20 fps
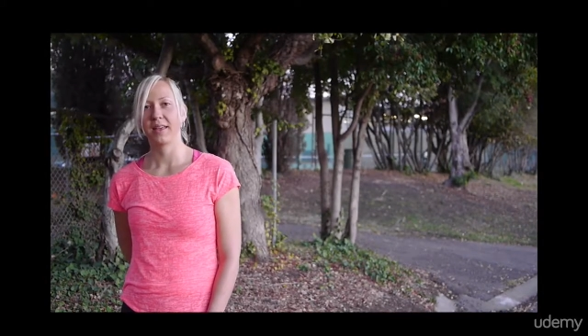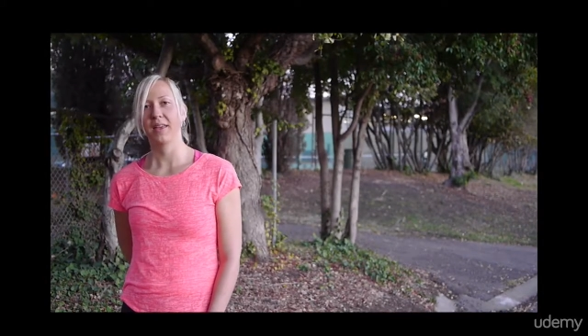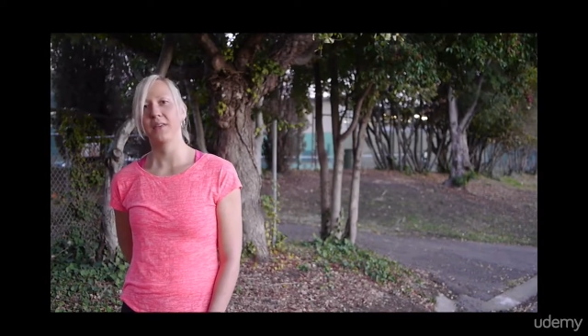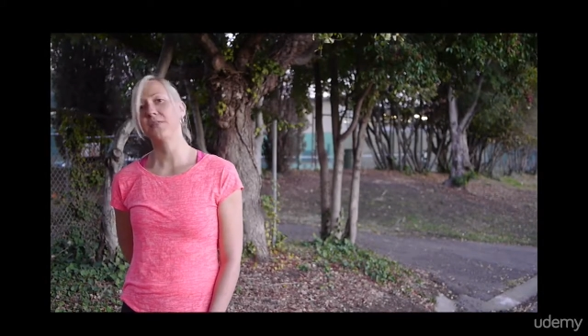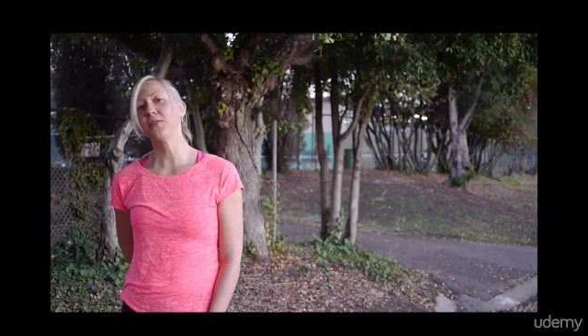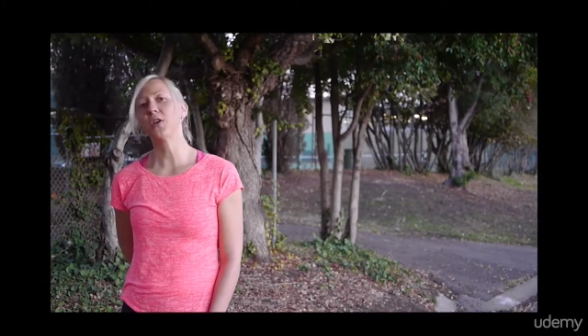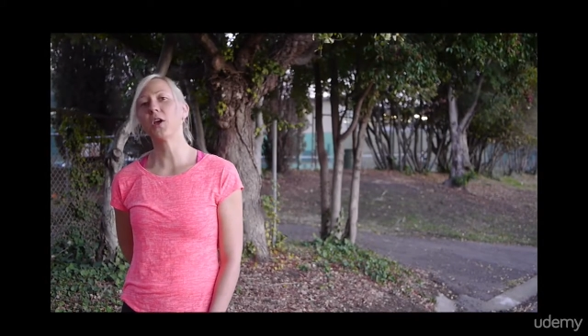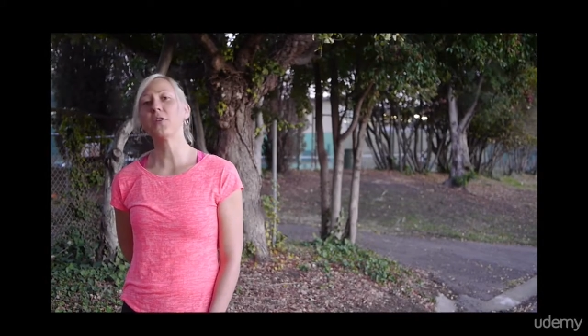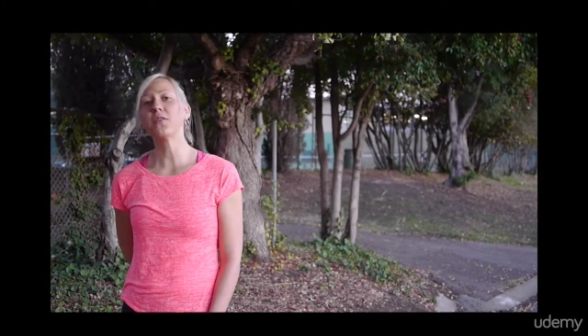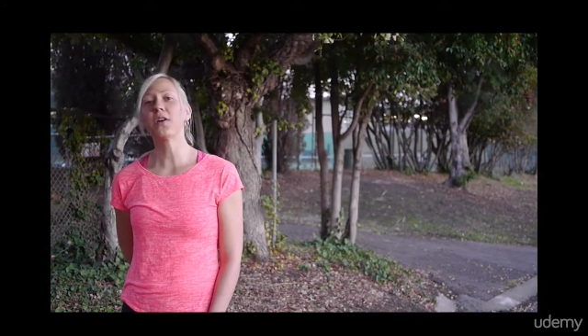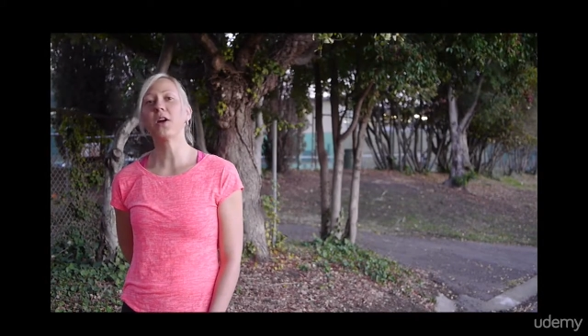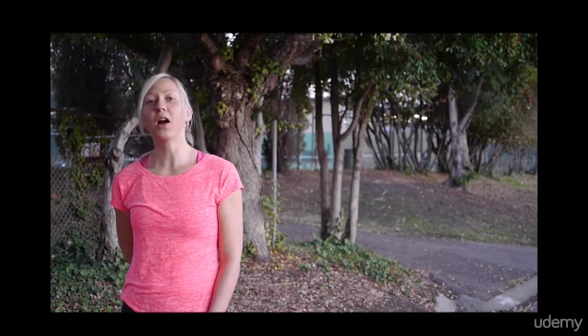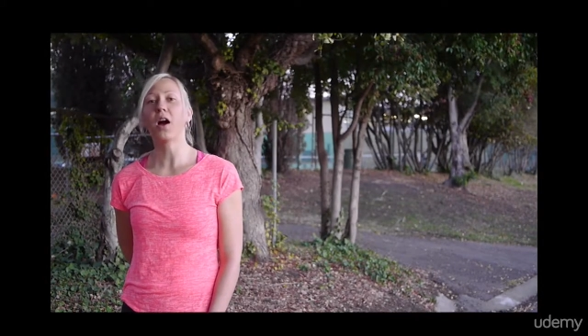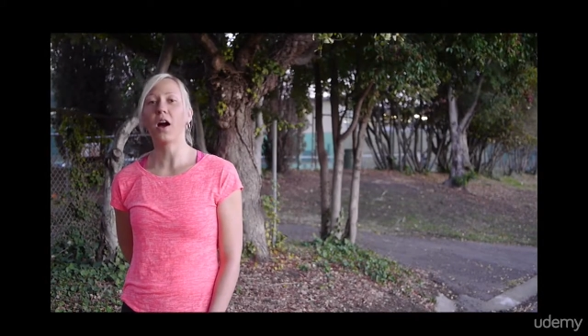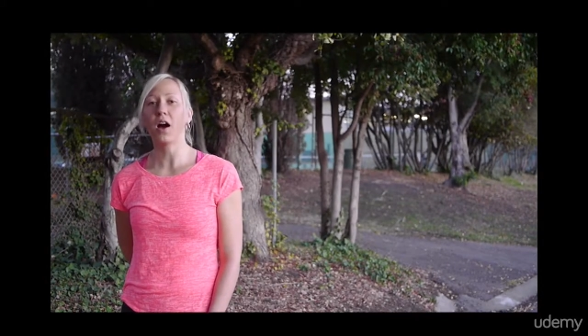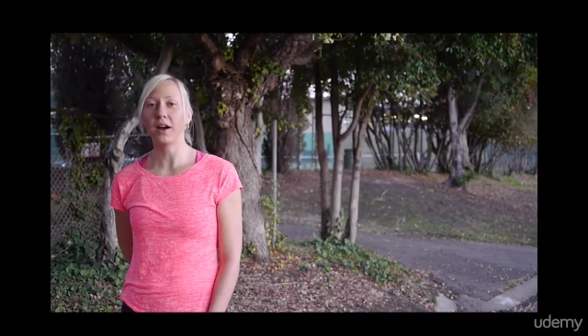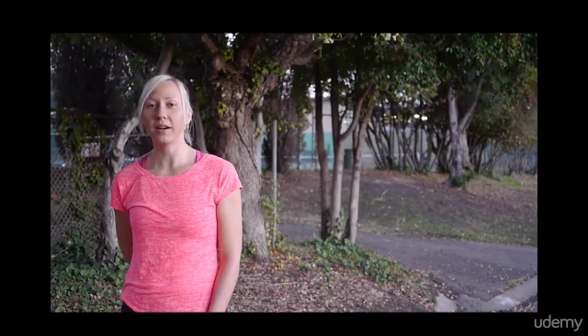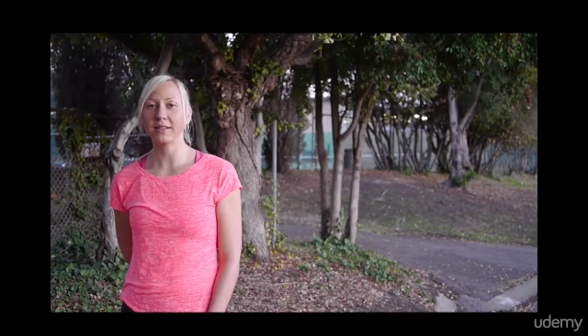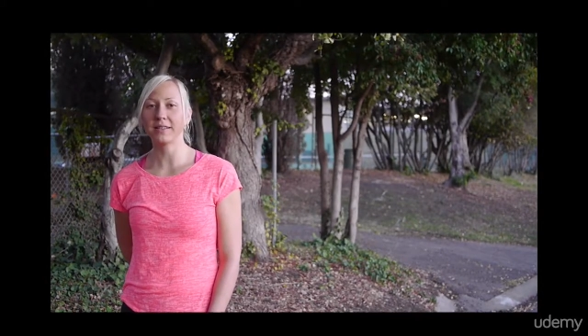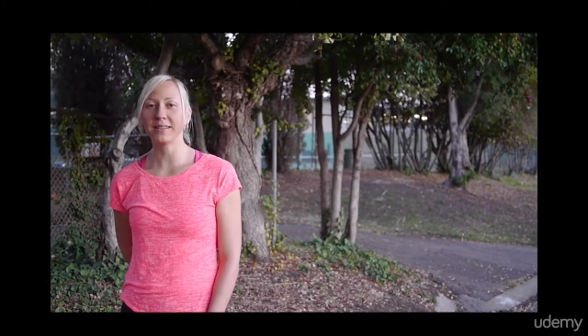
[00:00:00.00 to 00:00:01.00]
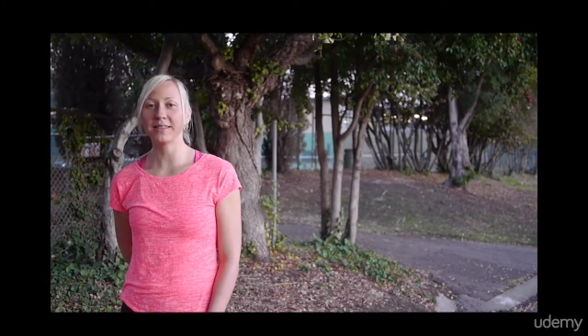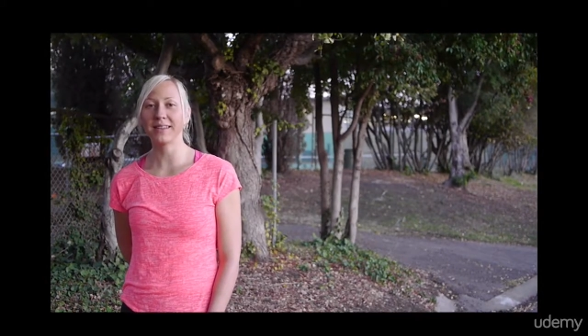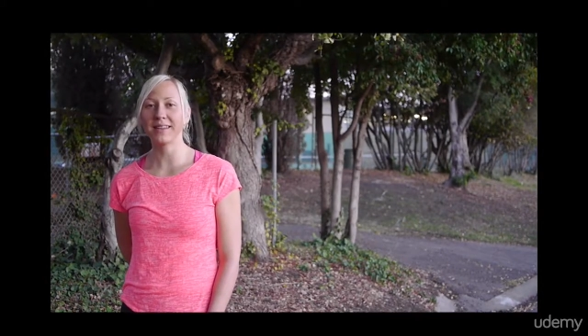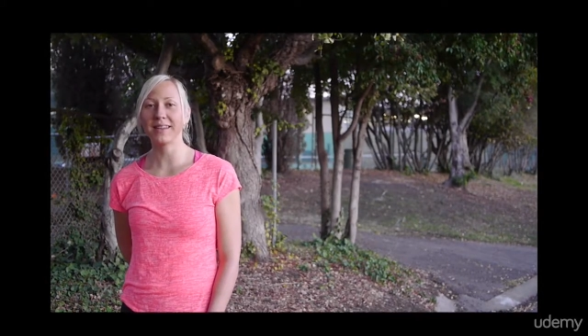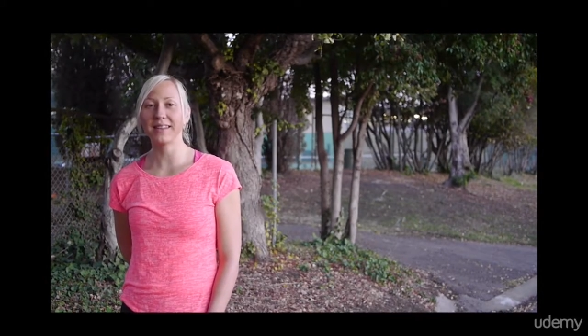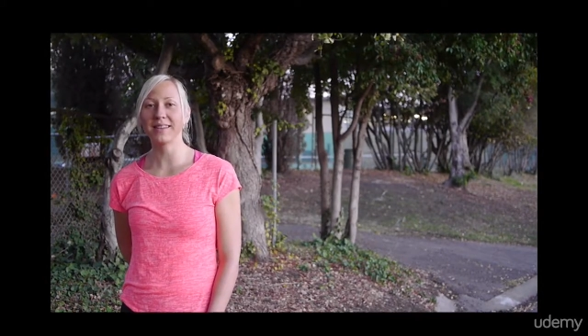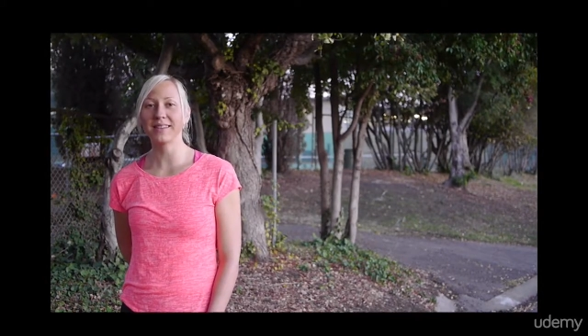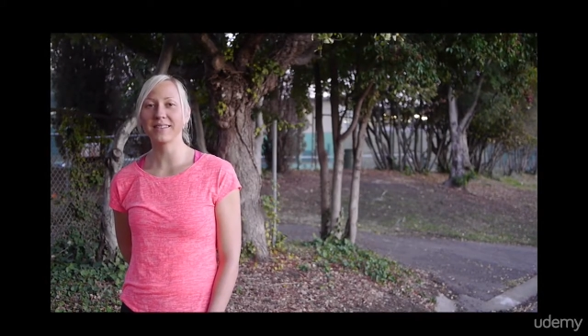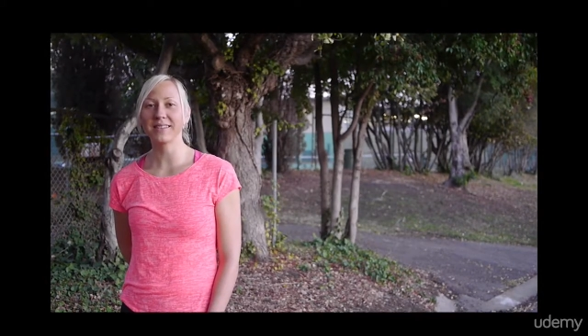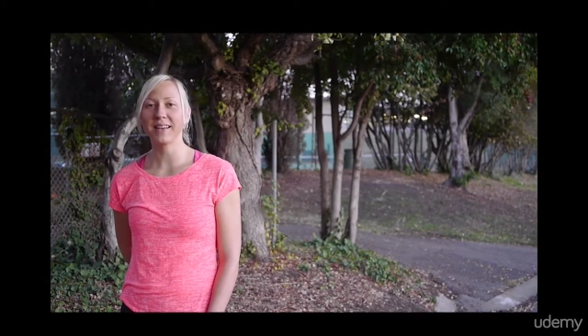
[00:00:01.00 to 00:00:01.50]
If you have a heart
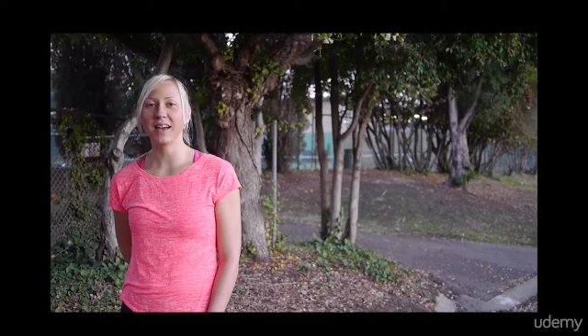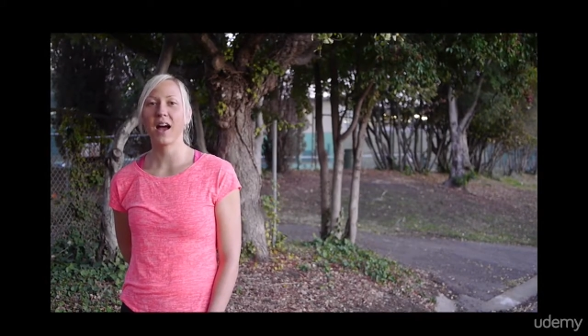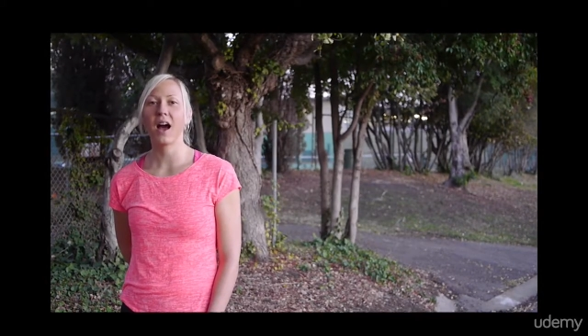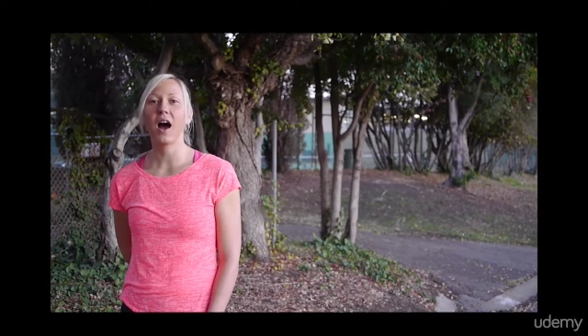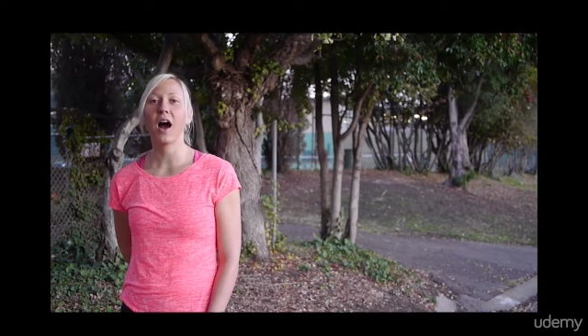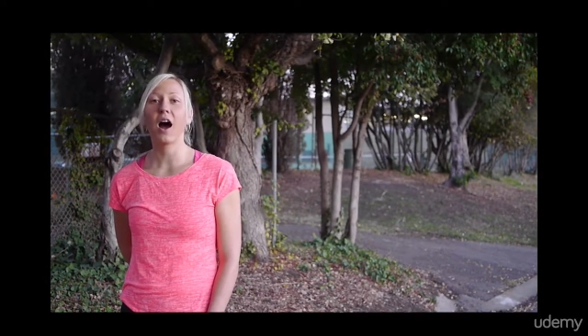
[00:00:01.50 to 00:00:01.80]
disease,